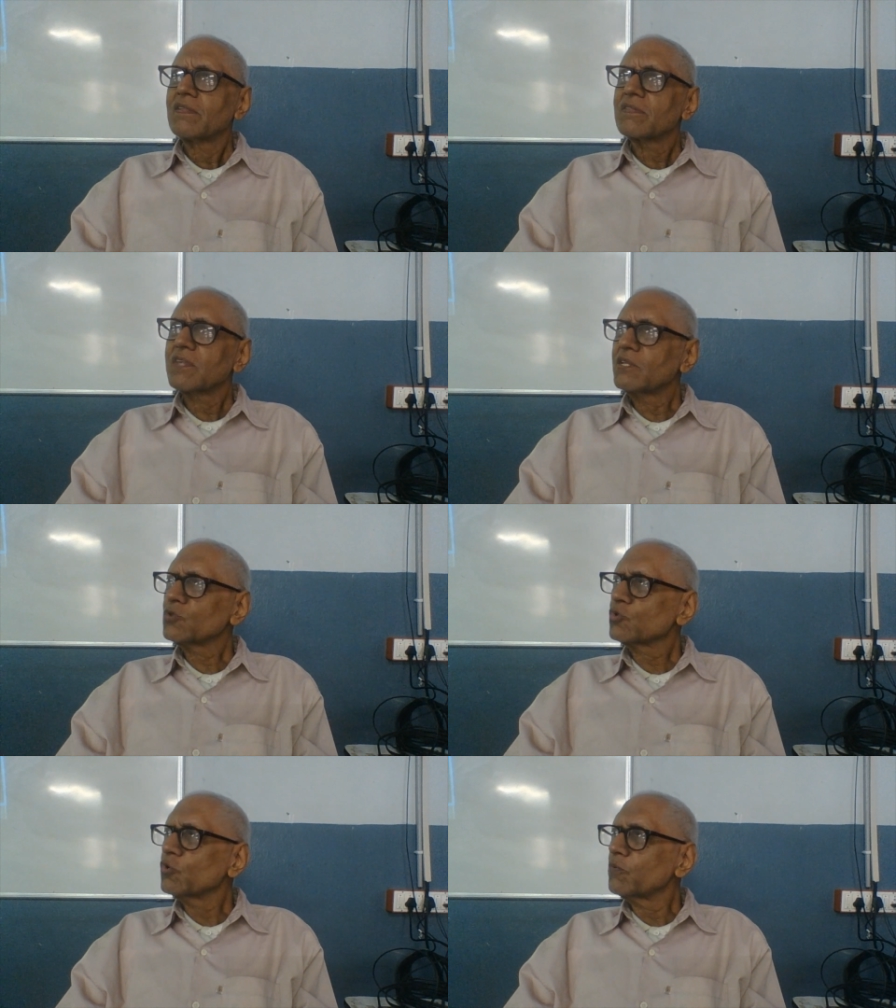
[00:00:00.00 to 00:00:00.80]
then
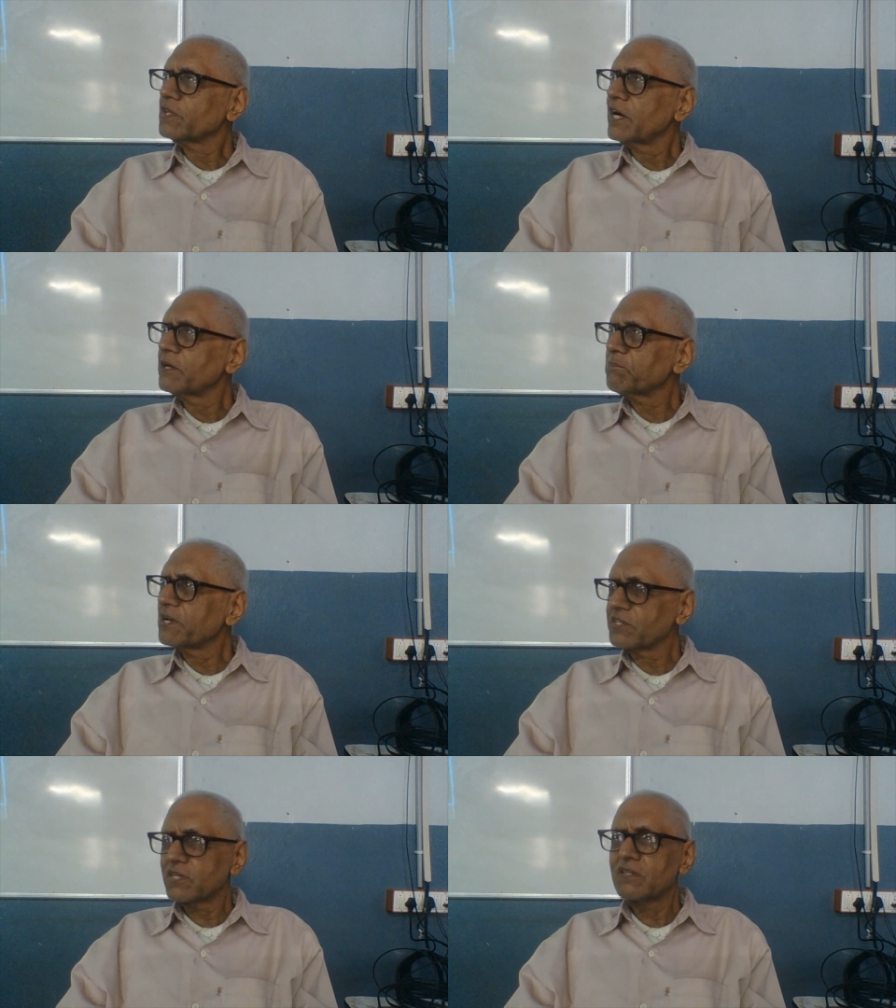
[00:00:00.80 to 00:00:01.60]
through Vidhan
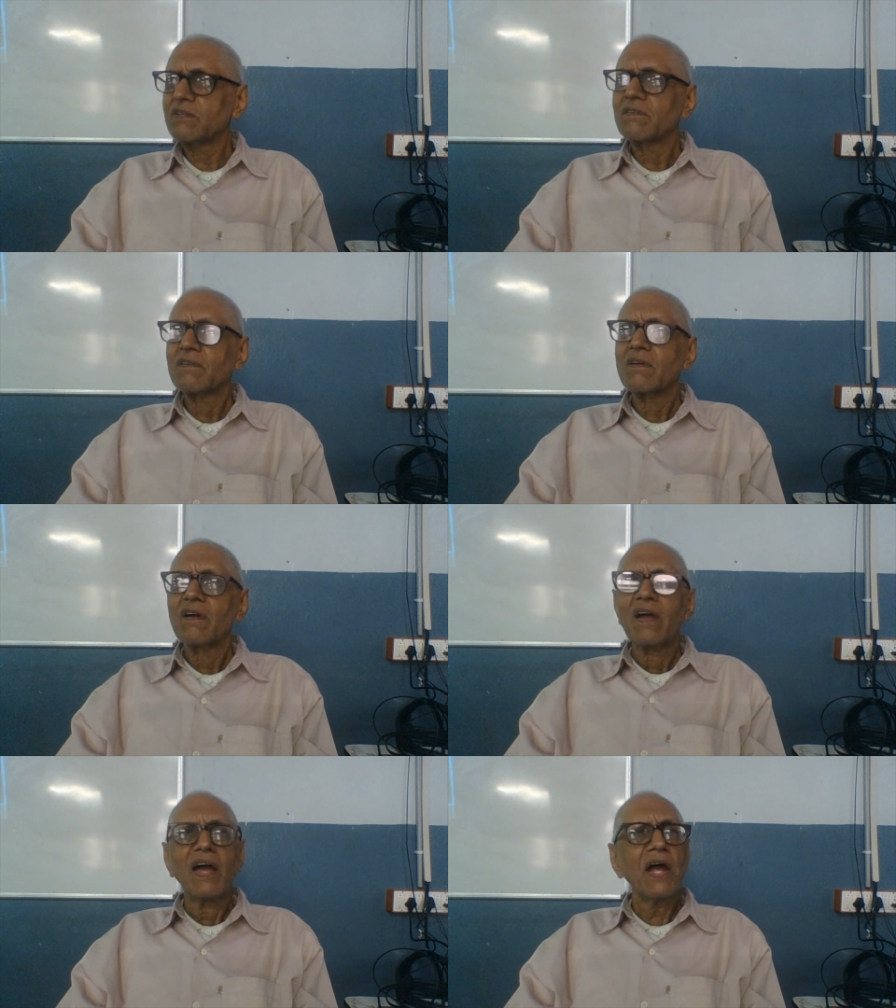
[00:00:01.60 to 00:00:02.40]
Parishad,
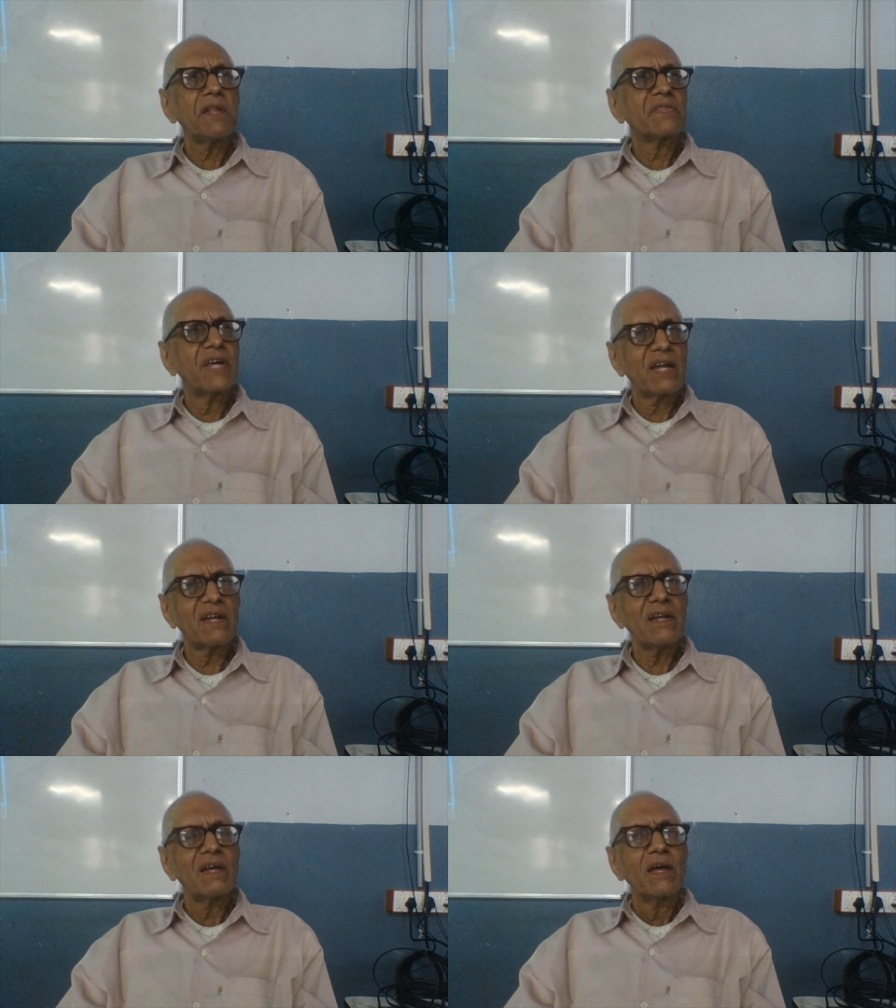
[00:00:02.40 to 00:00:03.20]
and
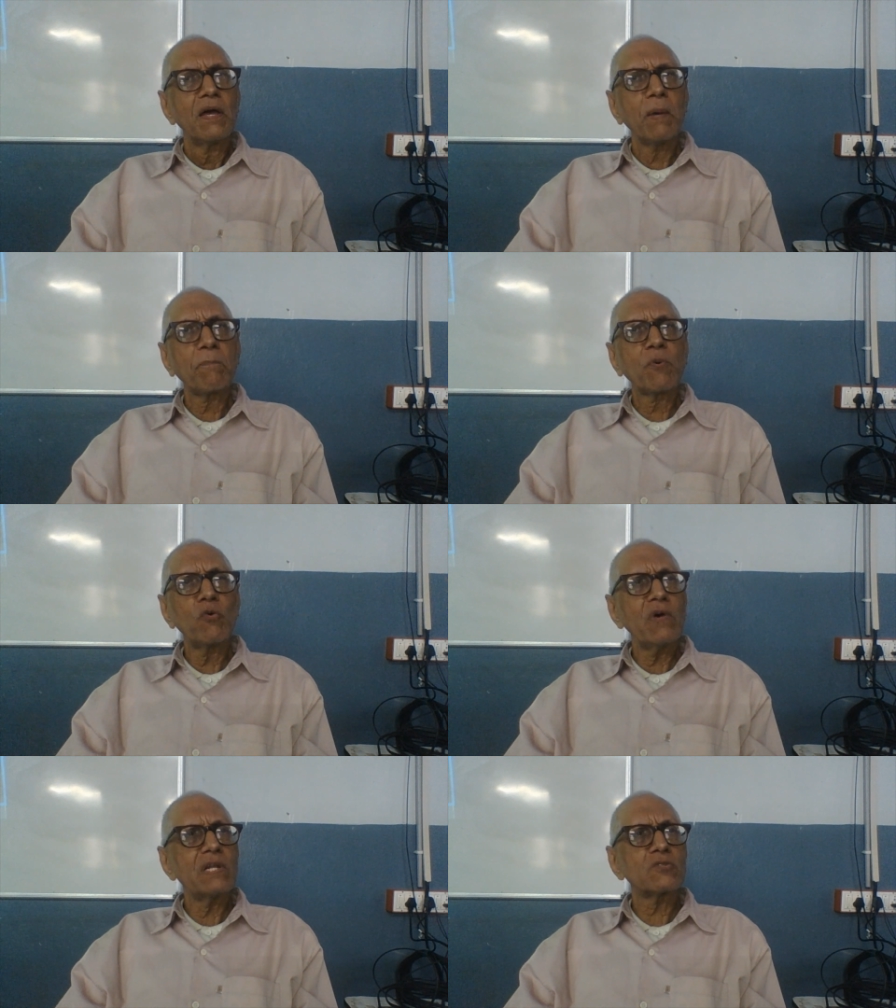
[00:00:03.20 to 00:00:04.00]
then
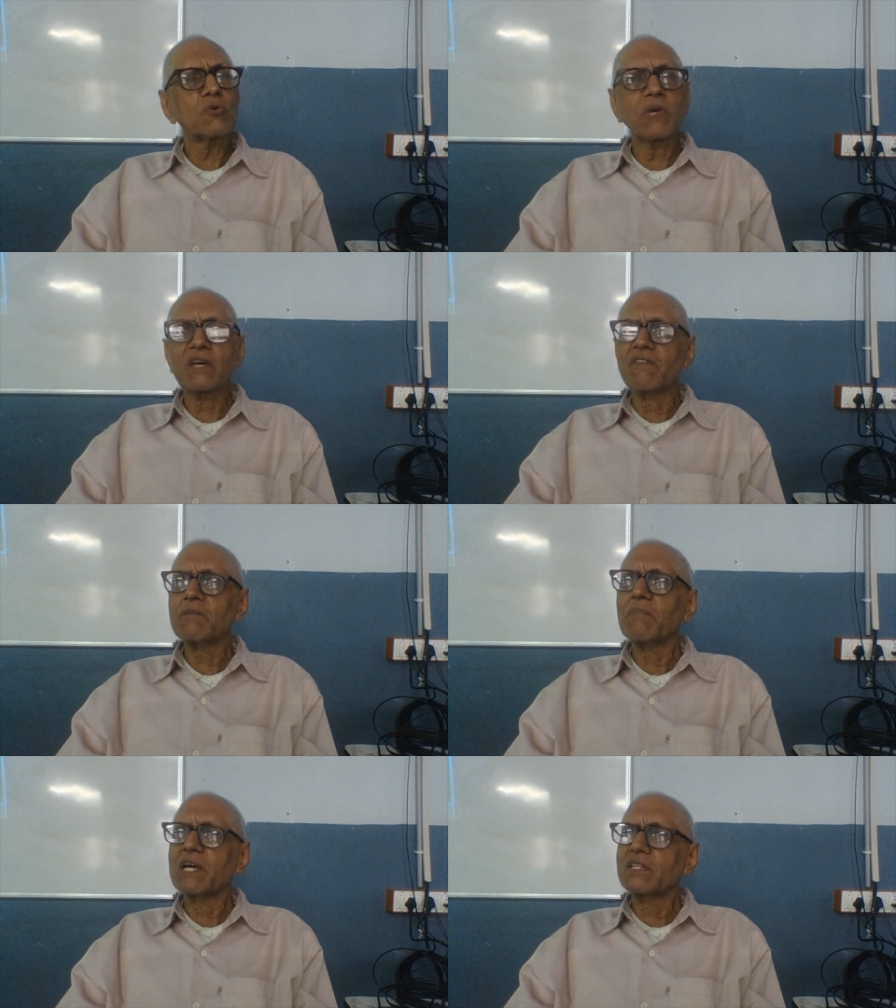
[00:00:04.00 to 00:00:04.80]
approval is to be
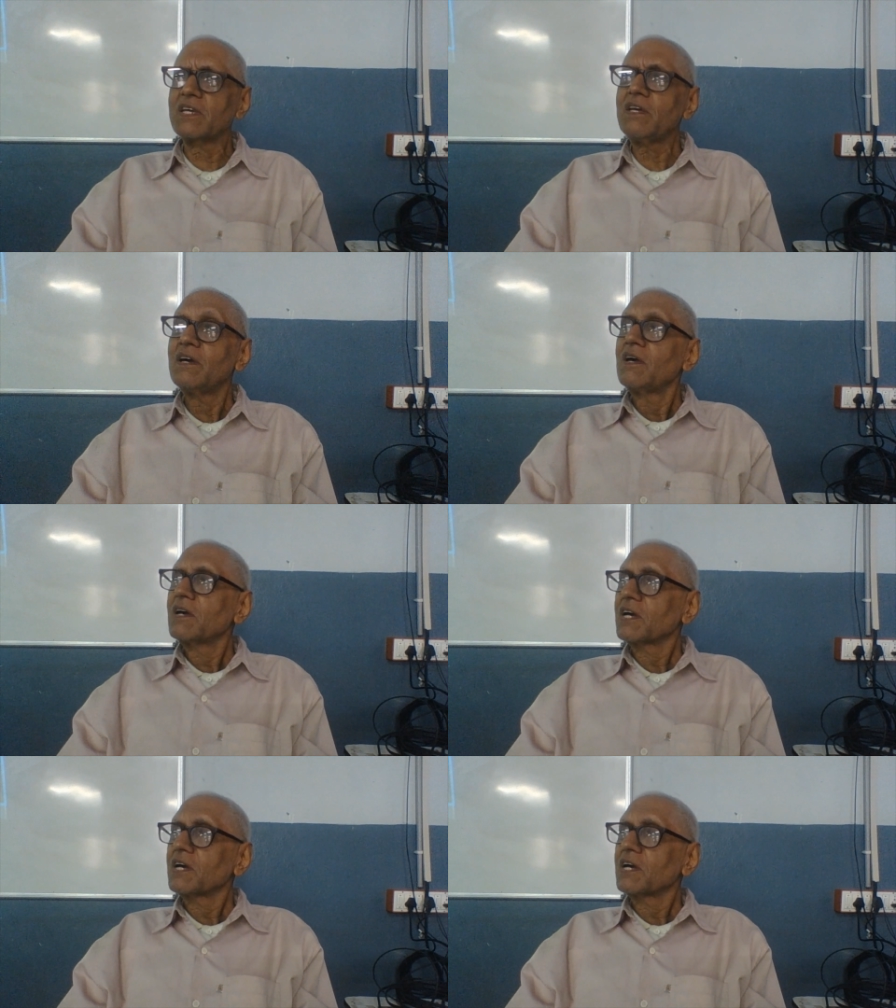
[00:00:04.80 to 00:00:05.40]
given by the